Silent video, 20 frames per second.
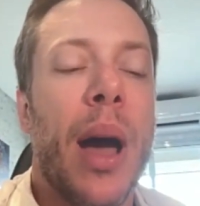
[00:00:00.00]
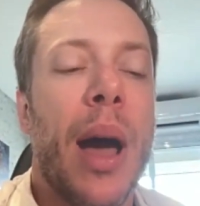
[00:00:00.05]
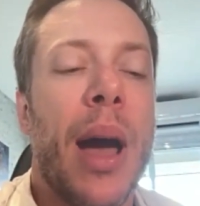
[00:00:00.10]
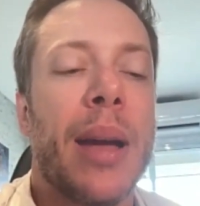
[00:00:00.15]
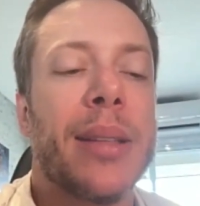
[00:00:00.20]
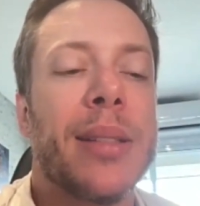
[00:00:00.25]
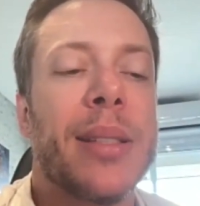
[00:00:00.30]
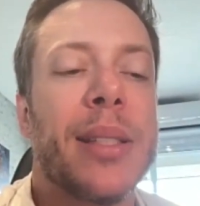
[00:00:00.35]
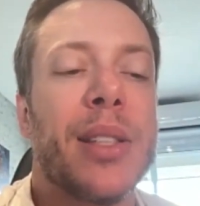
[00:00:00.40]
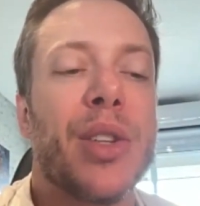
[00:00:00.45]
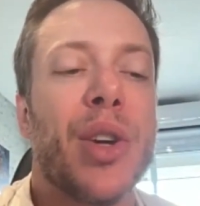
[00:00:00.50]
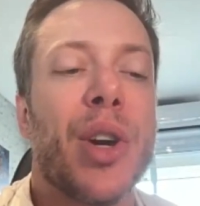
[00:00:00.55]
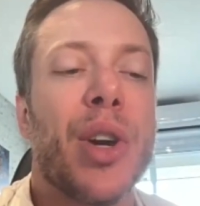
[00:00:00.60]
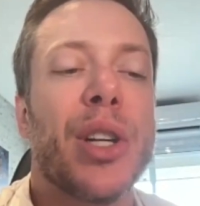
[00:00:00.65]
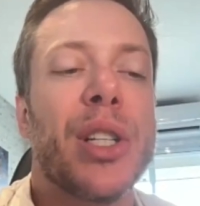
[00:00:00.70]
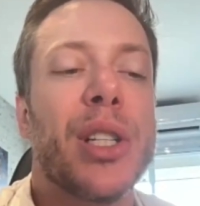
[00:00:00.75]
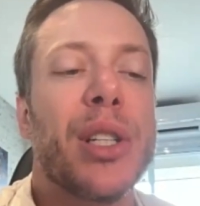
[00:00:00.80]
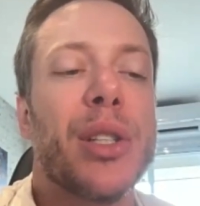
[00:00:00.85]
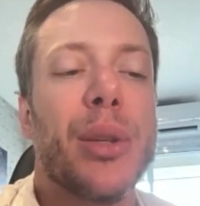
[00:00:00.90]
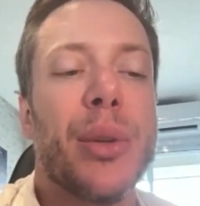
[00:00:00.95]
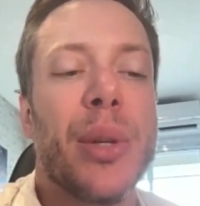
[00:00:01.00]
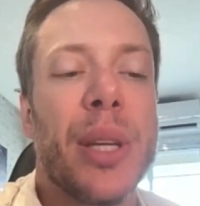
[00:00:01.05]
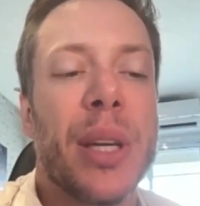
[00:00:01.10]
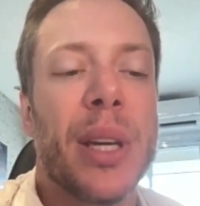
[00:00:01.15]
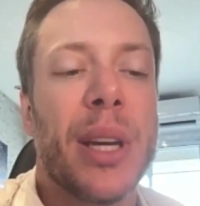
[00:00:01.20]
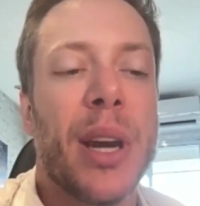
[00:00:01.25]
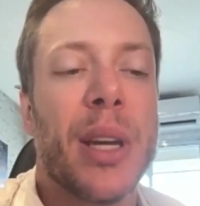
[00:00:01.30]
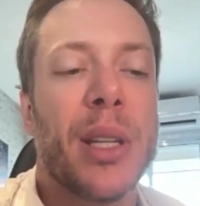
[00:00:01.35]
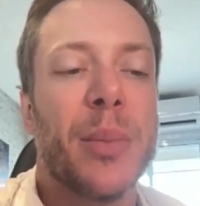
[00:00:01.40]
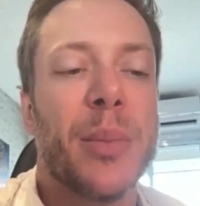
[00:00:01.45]
I started doing
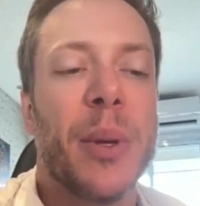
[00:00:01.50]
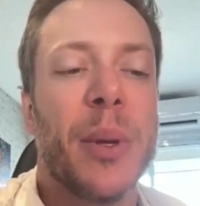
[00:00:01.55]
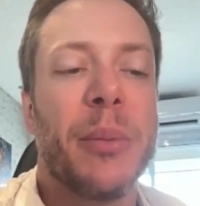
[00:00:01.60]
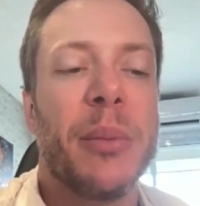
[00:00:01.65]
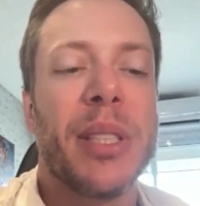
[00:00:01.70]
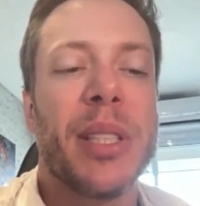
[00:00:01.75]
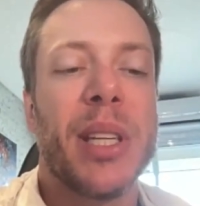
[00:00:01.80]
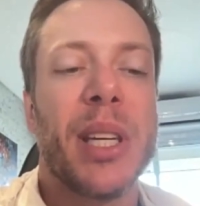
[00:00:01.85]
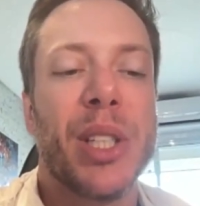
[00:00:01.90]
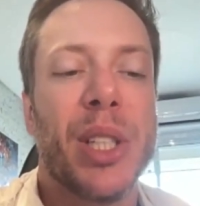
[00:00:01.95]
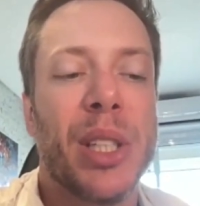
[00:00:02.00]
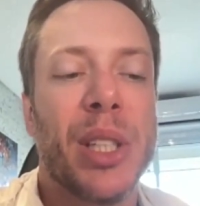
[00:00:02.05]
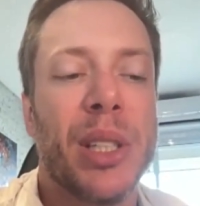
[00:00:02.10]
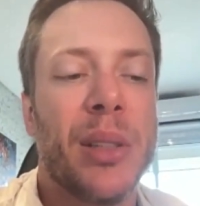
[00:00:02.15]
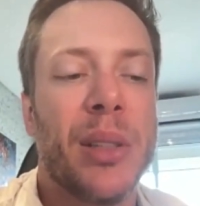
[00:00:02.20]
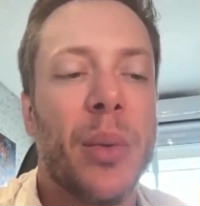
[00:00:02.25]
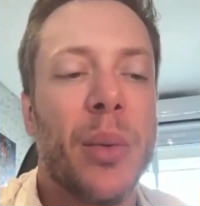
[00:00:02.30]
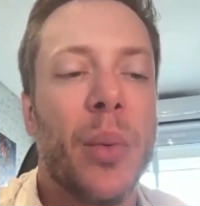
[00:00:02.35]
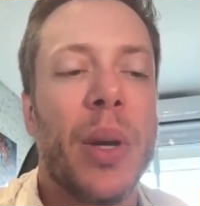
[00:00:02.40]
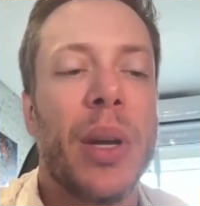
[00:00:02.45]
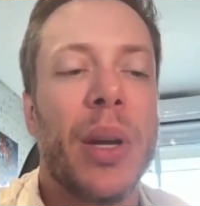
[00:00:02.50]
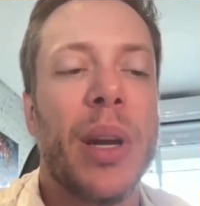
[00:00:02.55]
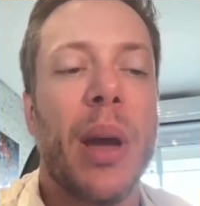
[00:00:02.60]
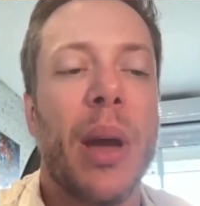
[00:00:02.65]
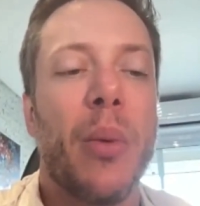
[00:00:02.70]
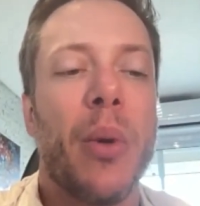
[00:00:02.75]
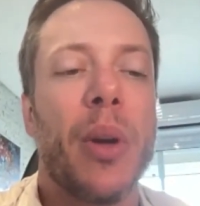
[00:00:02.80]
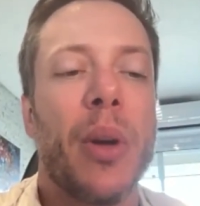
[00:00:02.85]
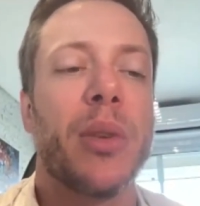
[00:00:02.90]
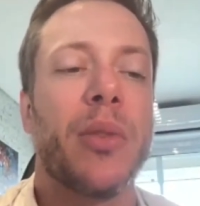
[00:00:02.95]
keratopigmentation when I
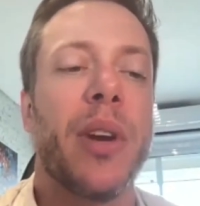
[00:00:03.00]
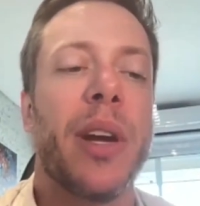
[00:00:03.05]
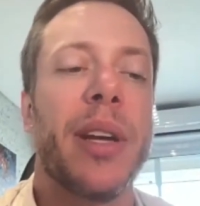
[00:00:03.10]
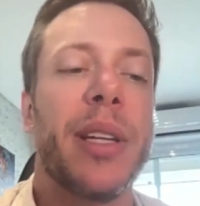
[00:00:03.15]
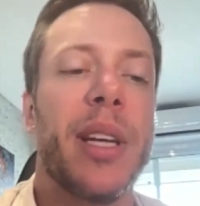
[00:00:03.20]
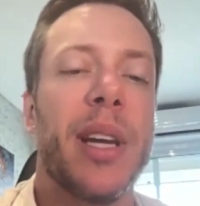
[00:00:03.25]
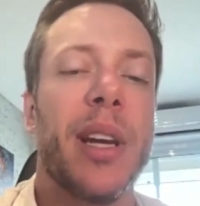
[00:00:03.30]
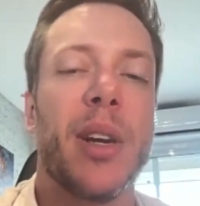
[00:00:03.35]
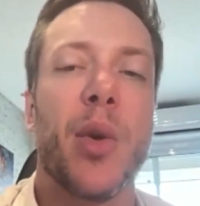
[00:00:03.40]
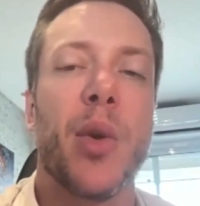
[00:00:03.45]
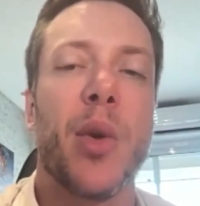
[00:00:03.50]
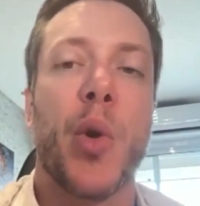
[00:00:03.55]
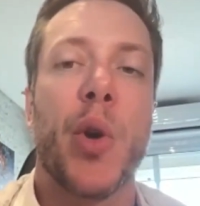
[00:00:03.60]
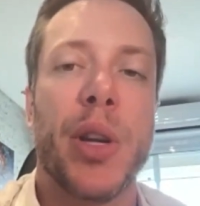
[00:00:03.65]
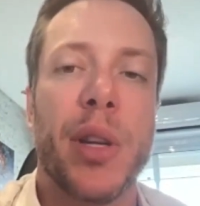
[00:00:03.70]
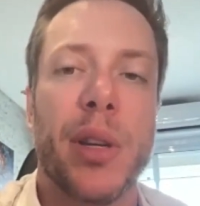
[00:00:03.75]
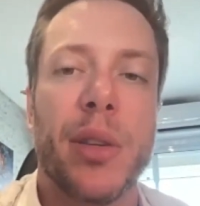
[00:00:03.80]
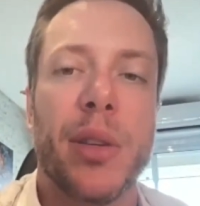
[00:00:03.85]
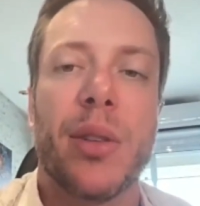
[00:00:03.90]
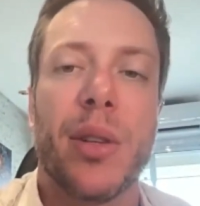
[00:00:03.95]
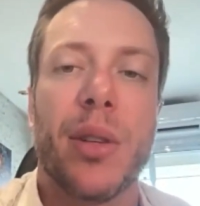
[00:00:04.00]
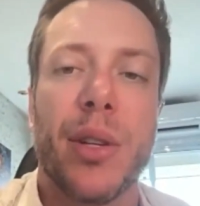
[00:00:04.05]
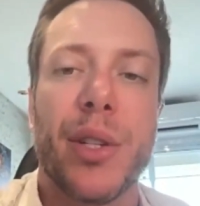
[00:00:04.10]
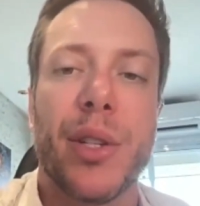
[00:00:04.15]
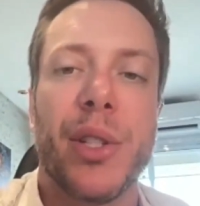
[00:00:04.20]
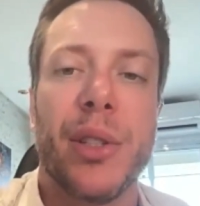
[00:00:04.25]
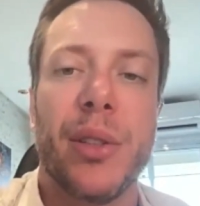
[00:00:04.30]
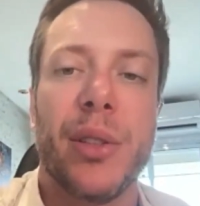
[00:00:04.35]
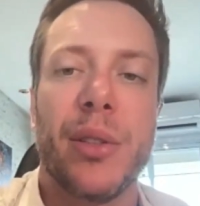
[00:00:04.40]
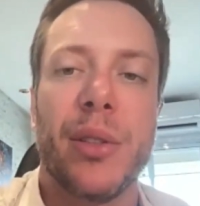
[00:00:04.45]
was already a corneal
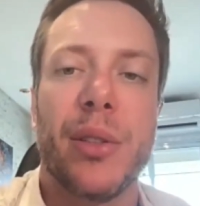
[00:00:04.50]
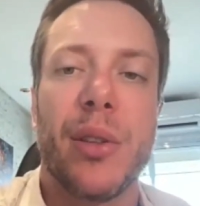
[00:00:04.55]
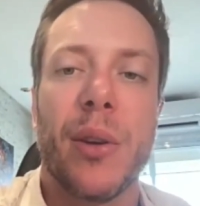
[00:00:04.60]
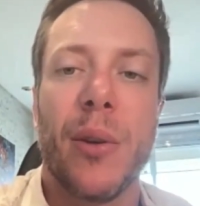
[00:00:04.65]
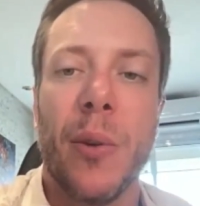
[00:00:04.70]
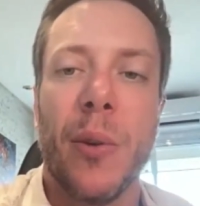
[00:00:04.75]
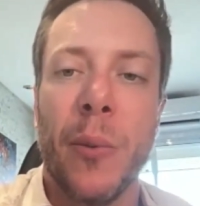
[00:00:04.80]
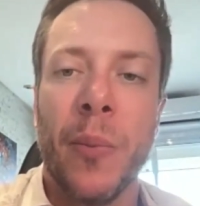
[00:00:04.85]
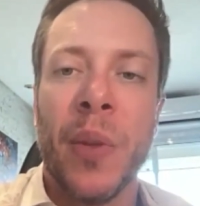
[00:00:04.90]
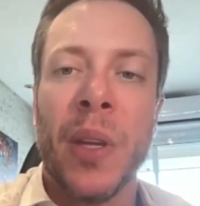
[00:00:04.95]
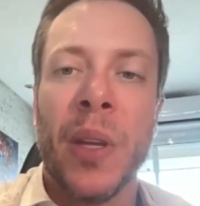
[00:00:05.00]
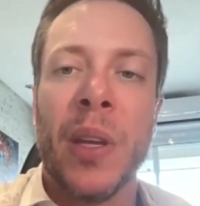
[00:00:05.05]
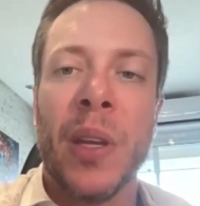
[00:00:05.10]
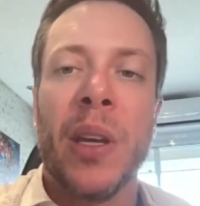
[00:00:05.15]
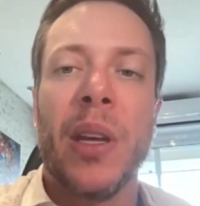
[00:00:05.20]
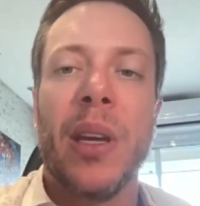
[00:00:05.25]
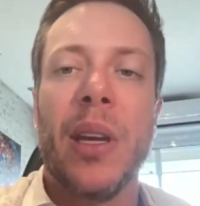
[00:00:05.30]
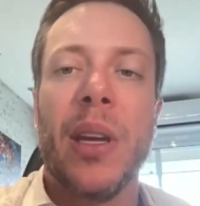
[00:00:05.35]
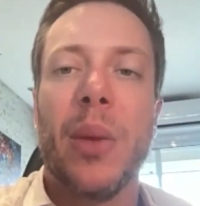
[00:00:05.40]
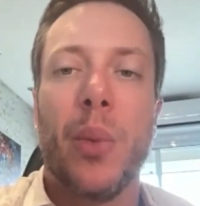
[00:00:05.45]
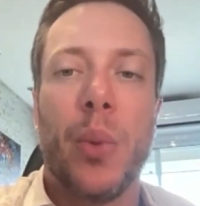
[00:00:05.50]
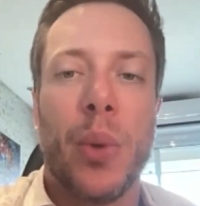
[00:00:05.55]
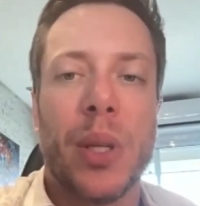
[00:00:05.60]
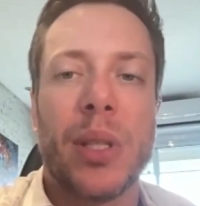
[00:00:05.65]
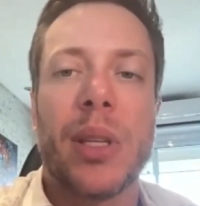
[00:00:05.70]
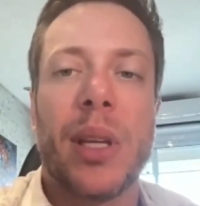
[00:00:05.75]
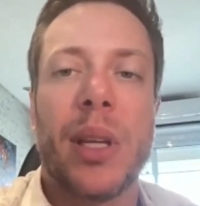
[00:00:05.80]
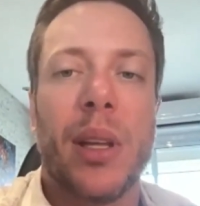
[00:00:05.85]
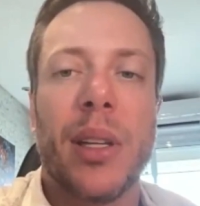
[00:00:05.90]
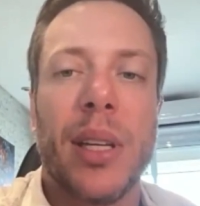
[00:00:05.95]
surgeon, so it
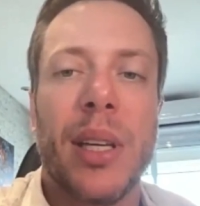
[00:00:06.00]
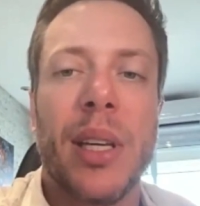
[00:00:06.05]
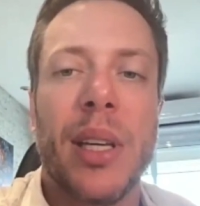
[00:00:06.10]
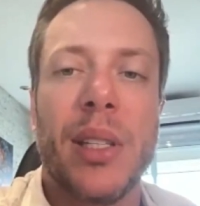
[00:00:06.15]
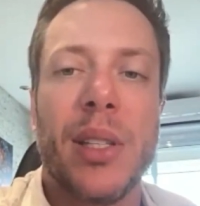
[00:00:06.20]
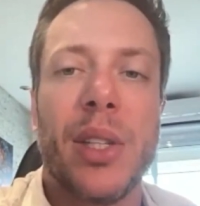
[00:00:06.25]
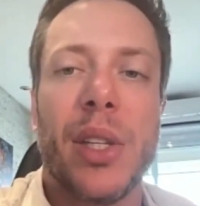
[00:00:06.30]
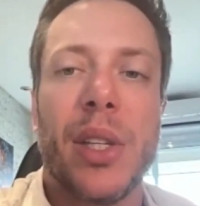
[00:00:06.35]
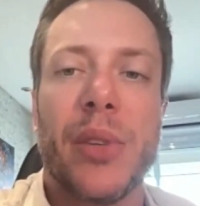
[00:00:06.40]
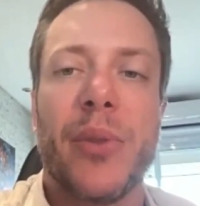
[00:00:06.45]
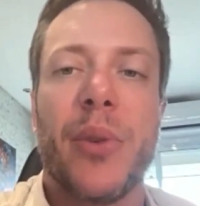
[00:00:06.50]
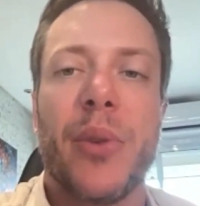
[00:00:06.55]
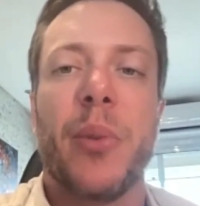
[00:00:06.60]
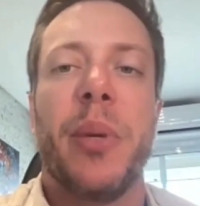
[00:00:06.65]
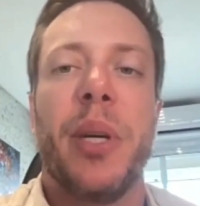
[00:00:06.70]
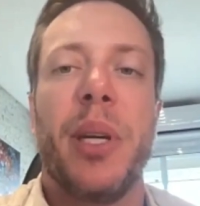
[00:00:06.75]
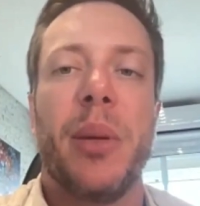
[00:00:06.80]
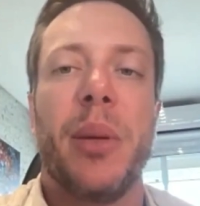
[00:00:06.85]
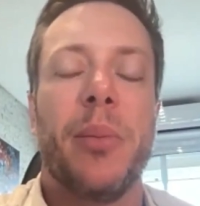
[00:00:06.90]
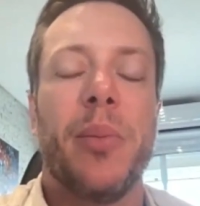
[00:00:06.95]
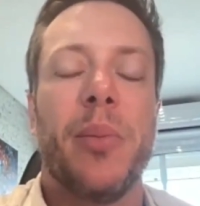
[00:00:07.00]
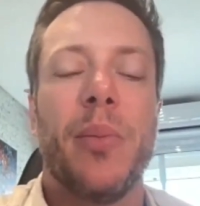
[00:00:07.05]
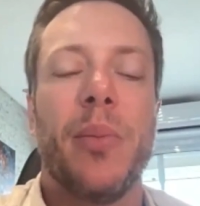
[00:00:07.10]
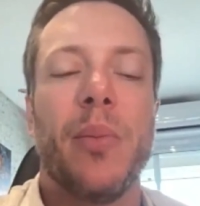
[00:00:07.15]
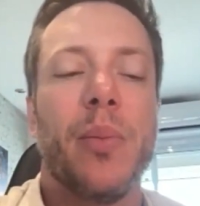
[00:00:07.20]
was a lot easier for me